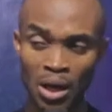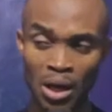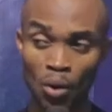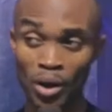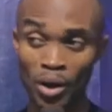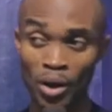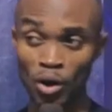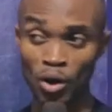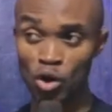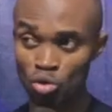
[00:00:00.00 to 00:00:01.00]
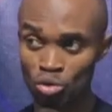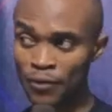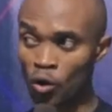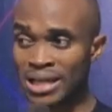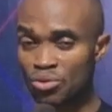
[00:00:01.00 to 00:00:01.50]
And we're going to do that for all the
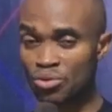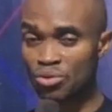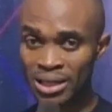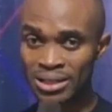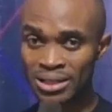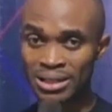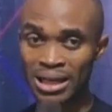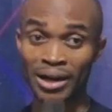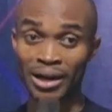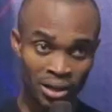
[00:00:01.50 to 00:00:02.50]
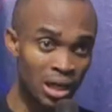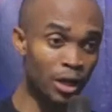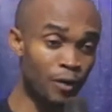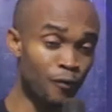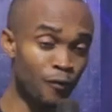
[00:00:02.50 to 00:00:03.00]
Saturdays that are remaining
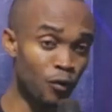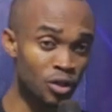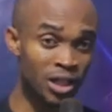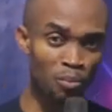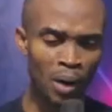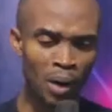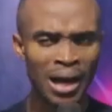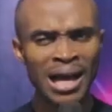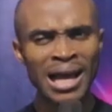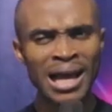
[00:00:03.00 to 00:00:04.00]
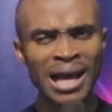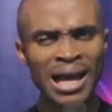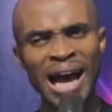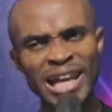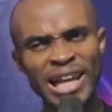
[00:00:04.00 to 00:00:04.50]
in 40 days of power. And
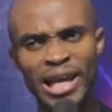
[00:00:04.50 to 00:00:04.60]
again,